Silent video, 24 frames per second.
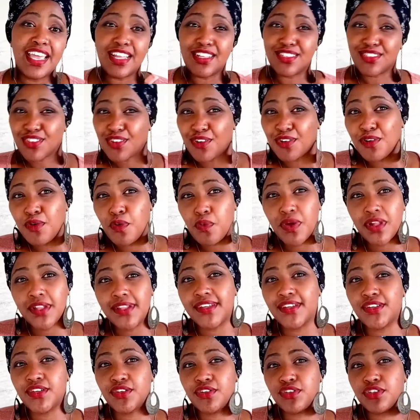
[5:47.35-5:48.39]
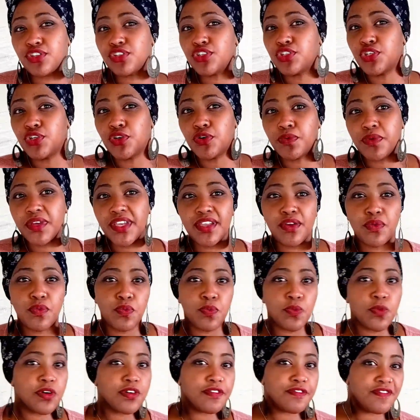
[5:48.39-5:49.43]
It's all well and good knowing
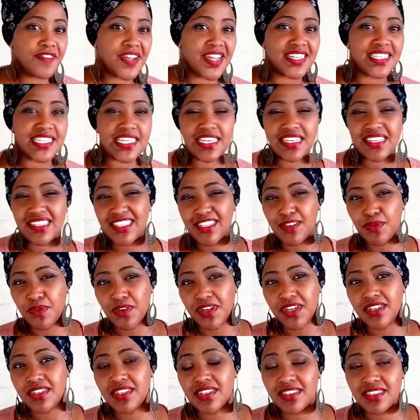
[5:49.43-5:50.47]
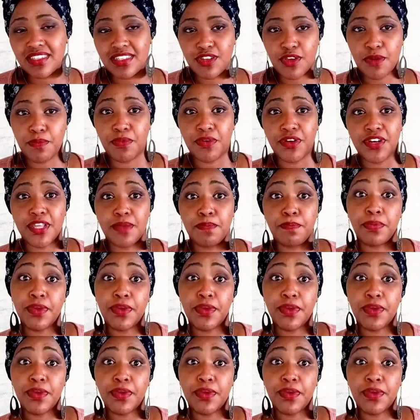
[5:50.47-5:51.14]
what fat is and what it does in your body,